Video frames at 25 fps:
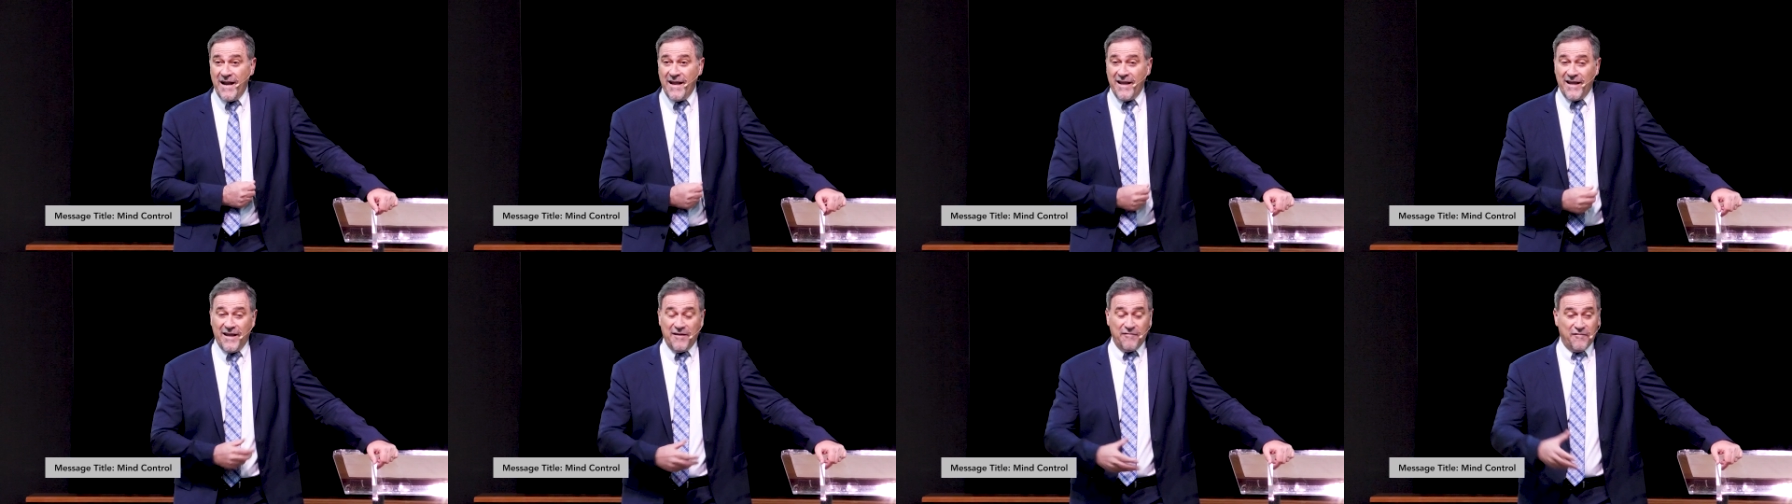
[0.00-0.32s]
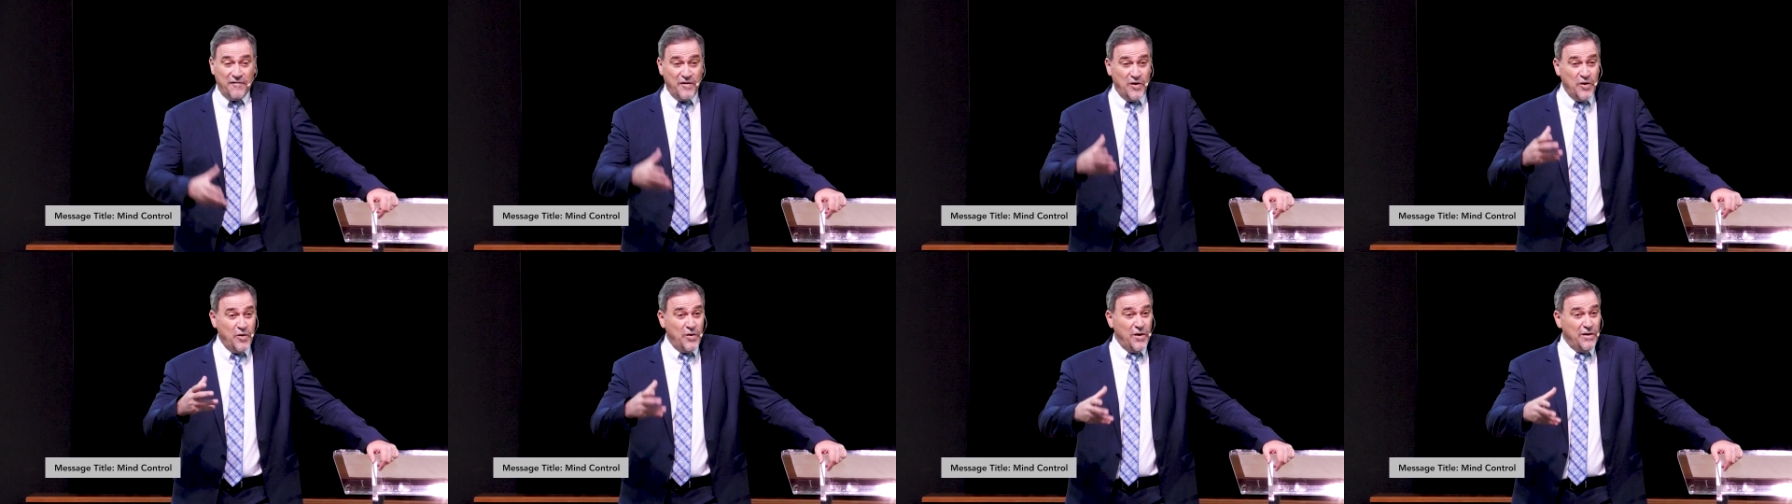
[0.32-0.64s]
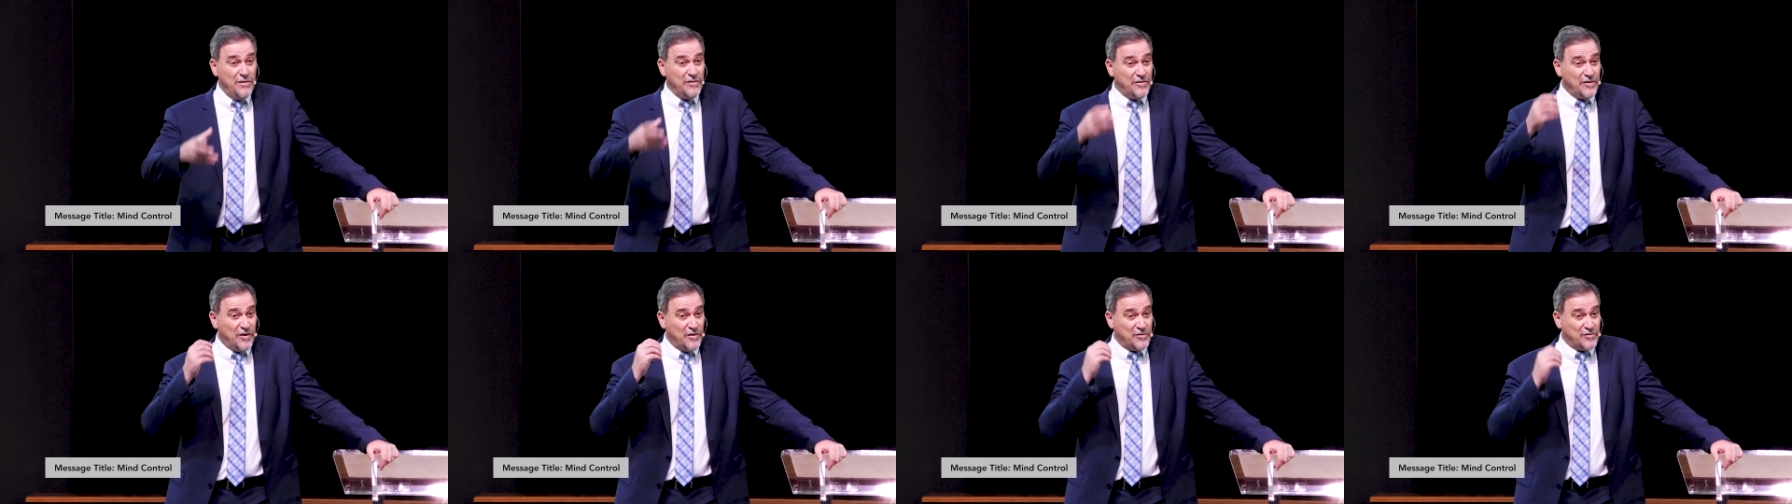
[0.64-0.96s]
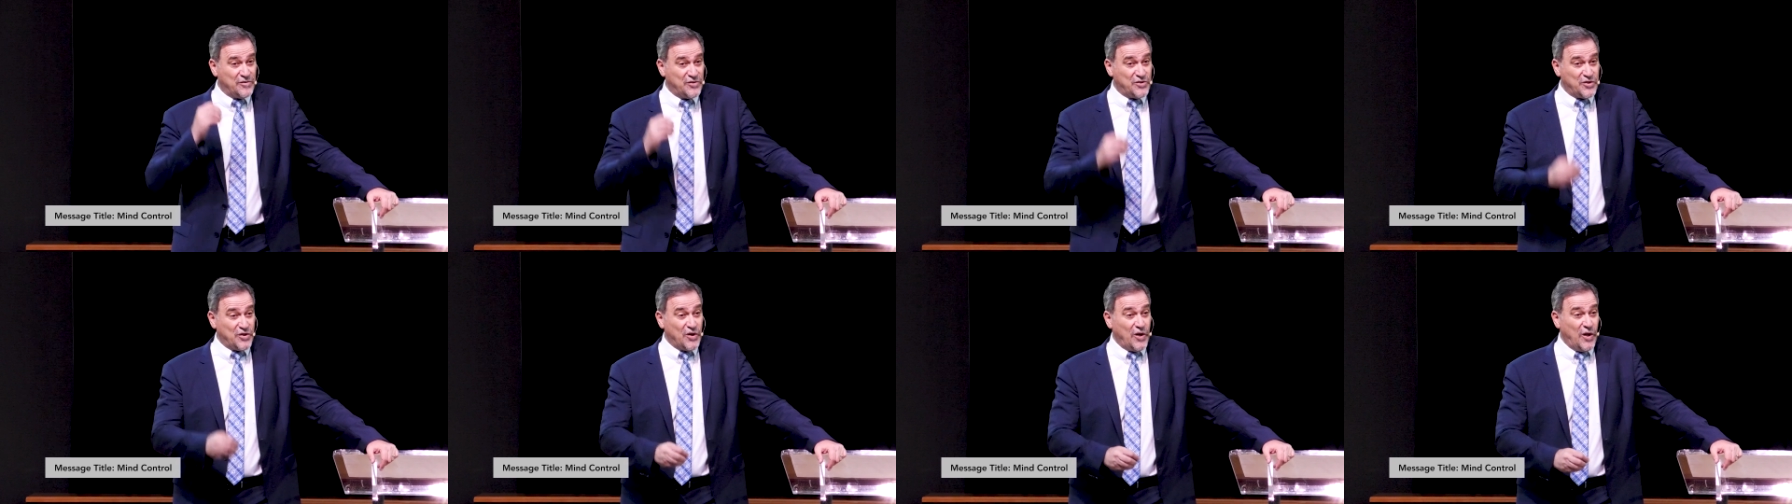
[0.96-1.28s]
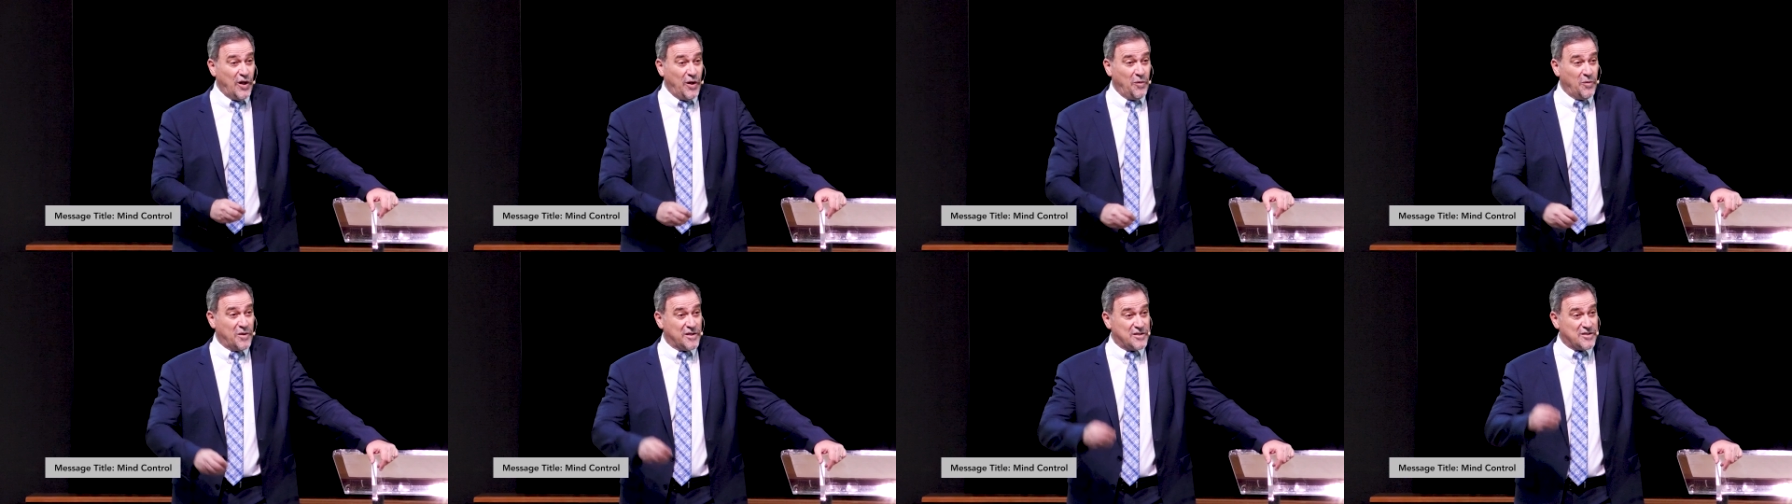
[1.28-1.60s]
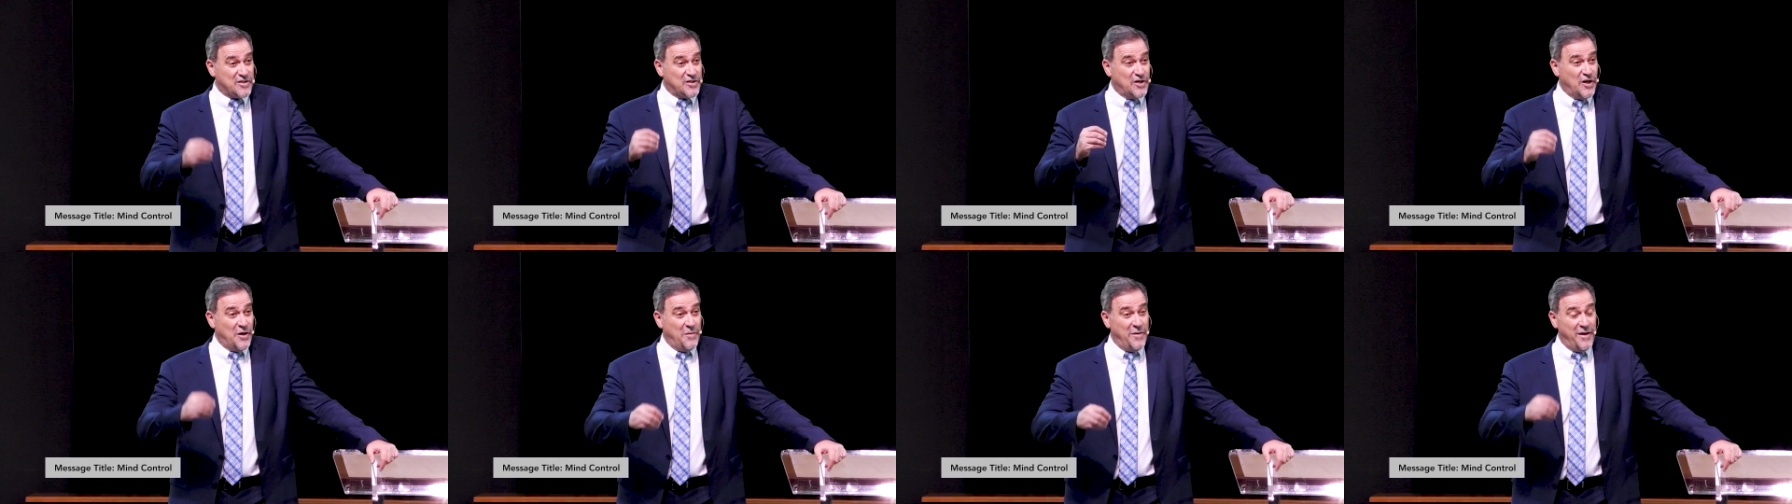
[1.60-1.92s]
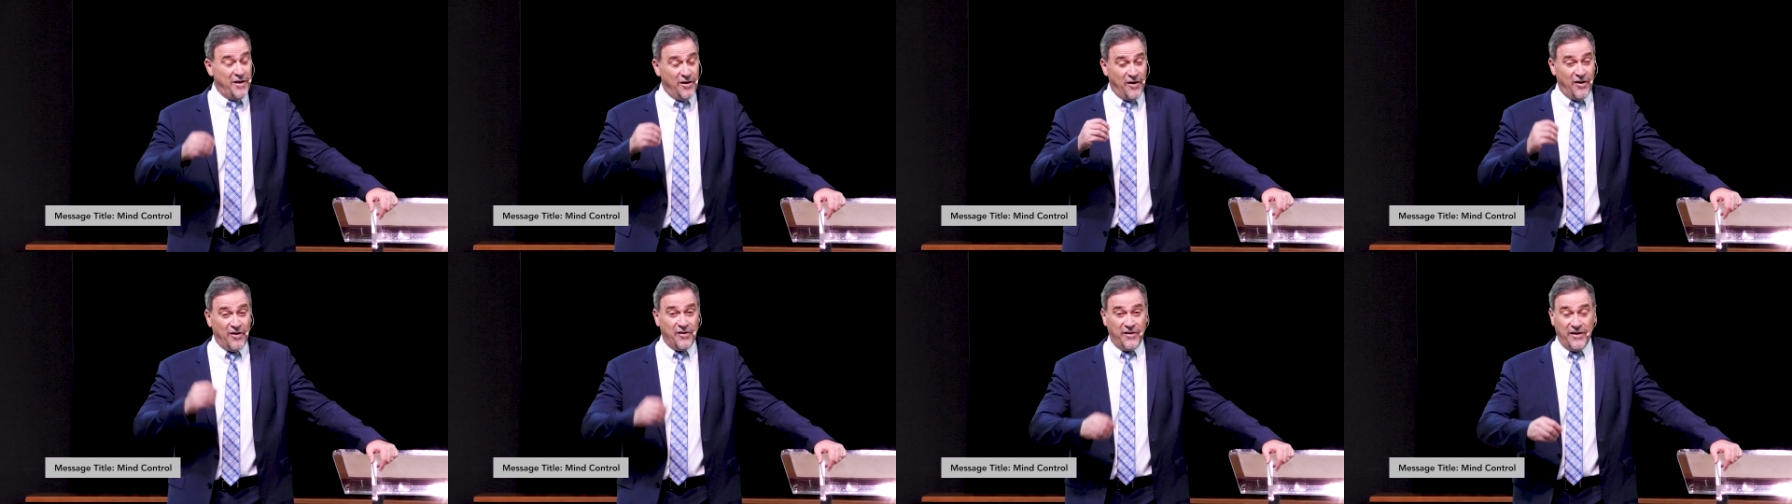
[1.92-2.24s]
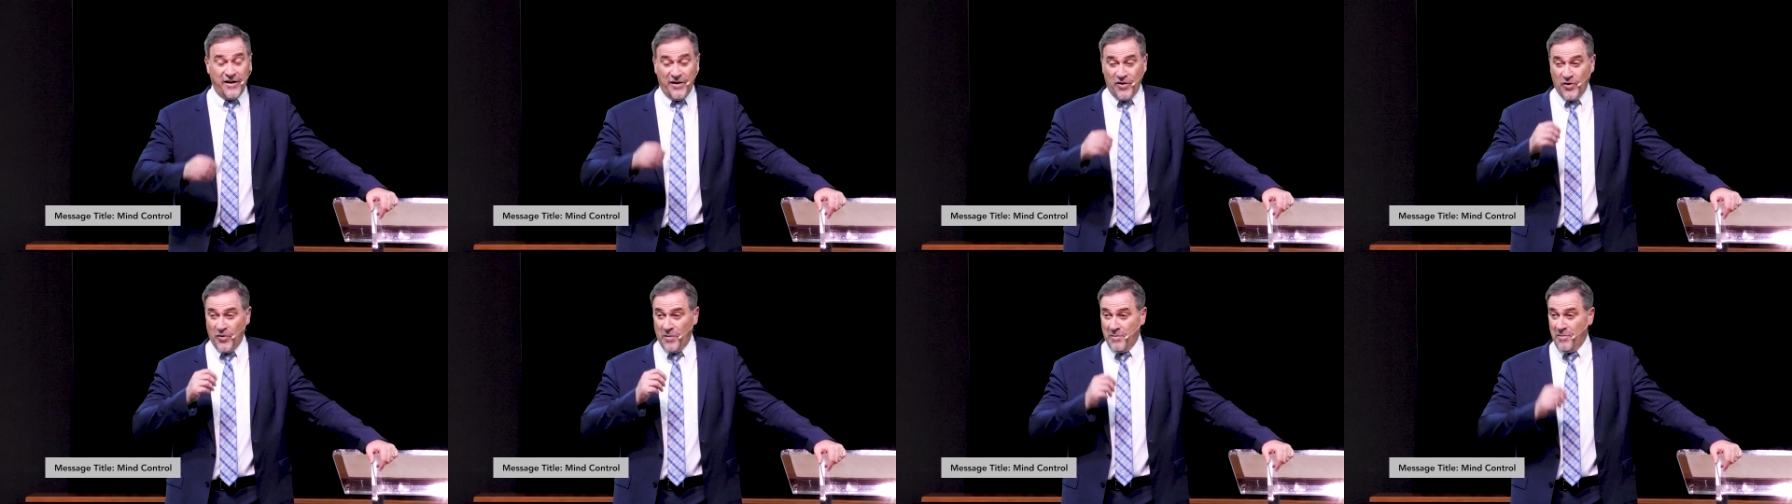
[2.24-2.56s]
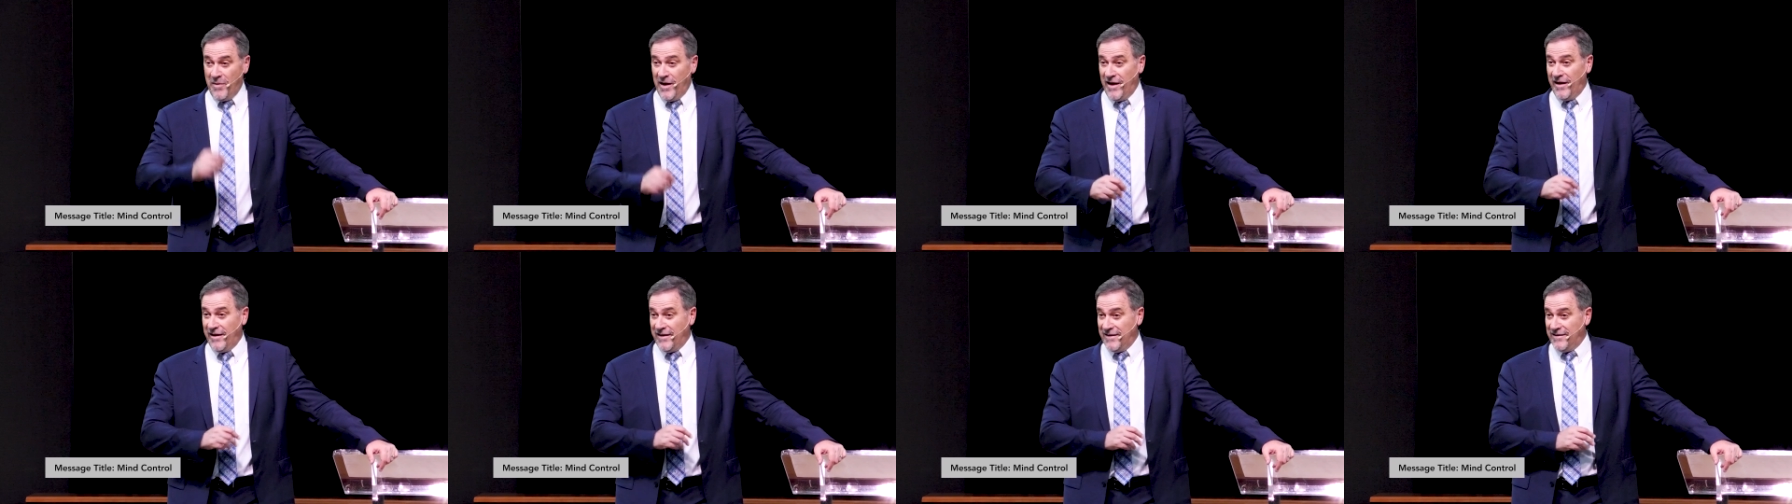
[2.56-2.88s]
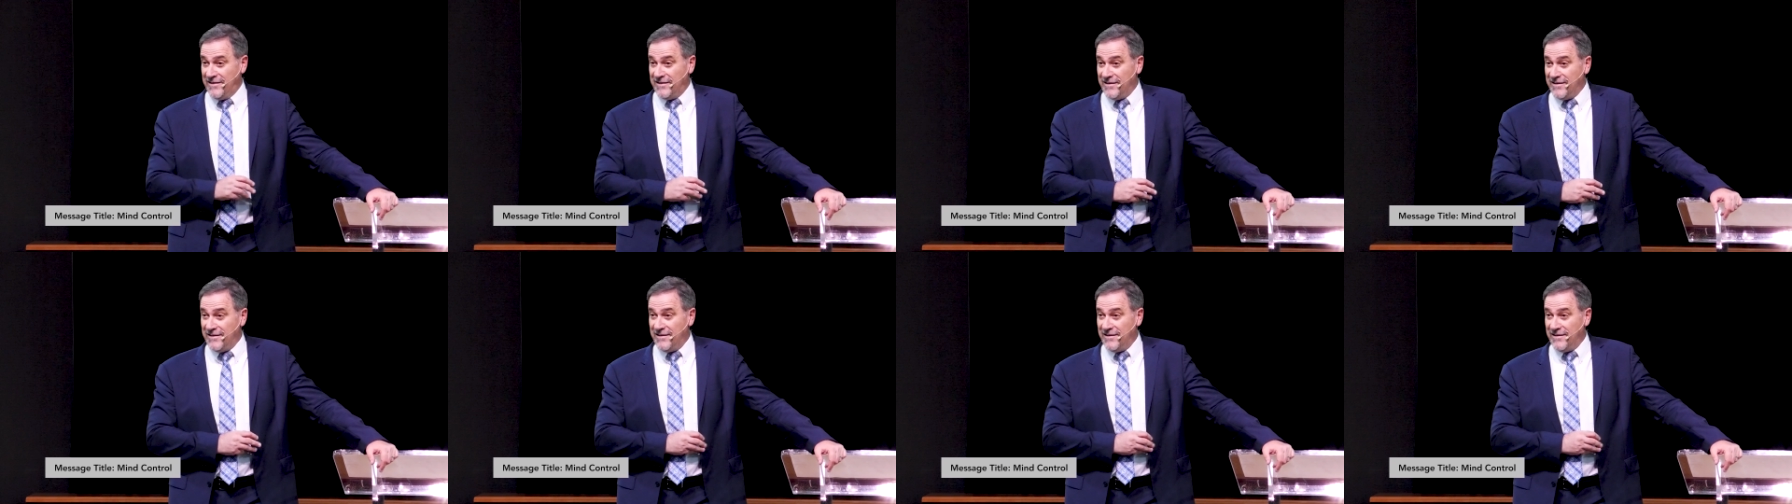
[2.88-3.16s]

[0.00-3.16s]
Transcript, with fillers: If you don't control what's going on in your mind,